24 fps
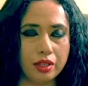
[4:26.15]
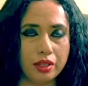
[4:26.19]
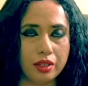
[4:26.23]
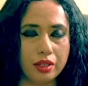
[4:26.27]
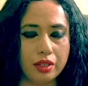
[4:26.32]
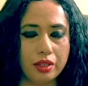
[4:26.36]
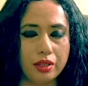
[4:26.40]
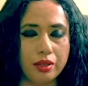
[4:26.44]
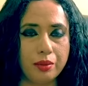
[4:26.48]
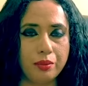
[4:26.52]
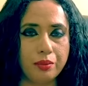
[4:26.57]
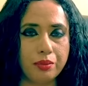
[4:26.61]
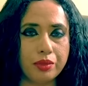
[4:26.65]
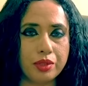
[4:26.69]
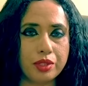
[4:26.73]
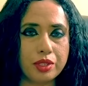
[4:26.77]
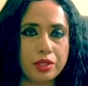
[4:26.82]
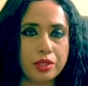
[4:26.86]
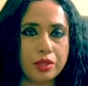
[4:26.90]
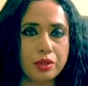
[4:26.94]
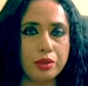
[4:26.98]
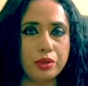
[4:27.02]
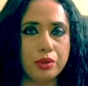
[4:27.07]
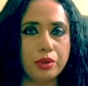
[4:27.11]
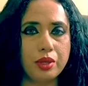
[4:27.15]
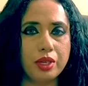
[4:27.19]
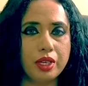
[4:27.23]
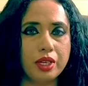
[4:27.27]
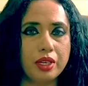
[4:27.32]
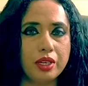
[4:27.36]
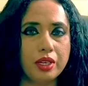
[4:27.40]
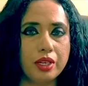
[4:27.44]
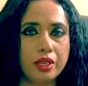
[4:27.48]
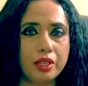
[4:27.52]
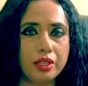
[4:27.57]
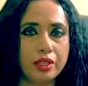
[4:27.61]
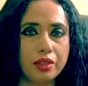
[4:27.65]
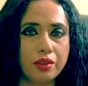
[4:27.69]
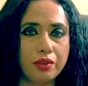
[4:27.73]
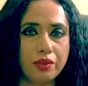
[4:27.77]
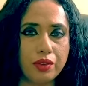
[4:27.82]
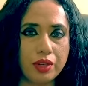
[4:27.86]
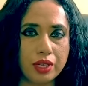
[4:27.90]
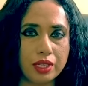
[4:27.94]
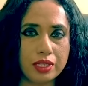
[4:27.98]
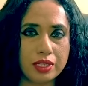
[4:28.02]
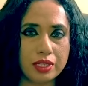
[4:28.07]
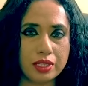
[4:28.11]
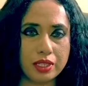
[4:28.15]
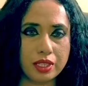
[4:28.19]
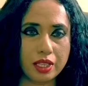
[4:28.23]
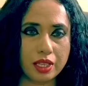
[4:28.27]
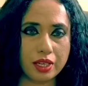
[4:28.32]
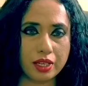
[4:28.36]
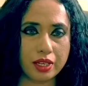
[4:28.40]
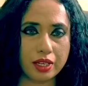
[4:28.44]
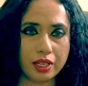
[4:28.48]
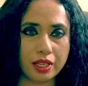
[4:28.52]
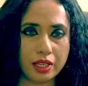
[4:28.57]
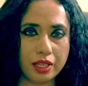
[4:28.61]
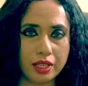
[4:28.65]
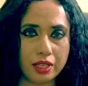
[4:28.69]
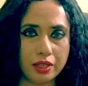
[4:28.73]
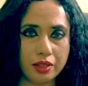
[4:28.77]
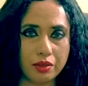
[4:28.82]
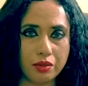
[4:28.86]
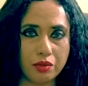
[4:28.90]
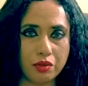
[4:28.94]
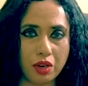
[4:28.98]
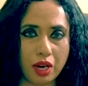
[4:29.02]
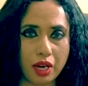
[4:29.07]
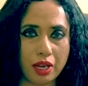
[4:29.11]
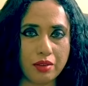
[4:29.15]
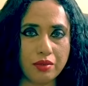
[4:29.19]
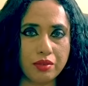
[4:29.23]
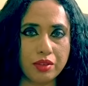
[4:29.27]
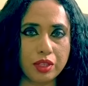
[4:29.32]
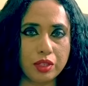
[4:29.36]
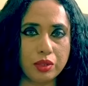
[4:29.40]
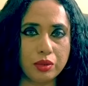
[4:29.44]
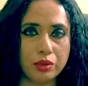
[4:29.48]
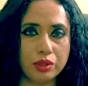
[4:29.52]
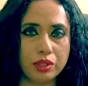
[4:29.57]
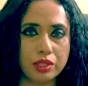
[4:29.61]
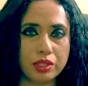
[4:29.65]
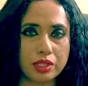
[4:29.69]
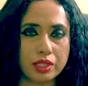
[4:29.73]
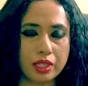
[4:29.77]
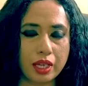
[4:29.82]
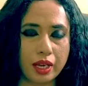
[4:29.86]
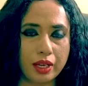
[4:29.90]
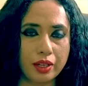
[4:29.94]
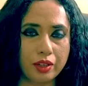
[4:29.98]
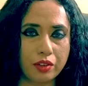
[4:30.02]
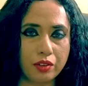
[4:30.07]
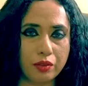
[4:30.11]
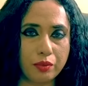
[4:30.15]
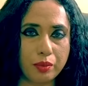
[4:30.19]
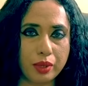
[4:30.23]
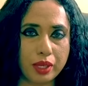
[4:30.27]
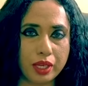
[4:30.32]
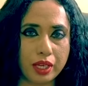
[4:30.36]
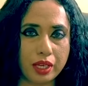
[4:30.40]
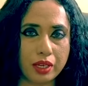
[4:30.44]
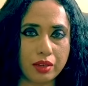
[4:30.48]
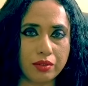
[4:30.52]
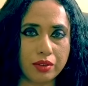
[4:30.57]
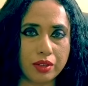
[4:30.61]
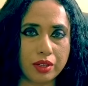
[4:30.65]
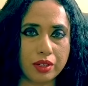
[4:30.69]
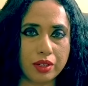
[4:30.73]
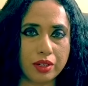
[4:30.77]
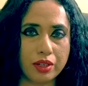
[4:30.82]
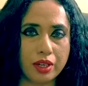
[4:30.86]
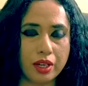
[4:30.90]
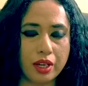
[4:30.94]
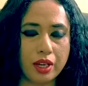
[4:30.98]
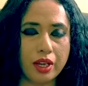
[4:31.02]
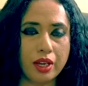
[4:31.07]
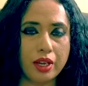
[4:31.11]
So in the first theory, why we do this kind of behavior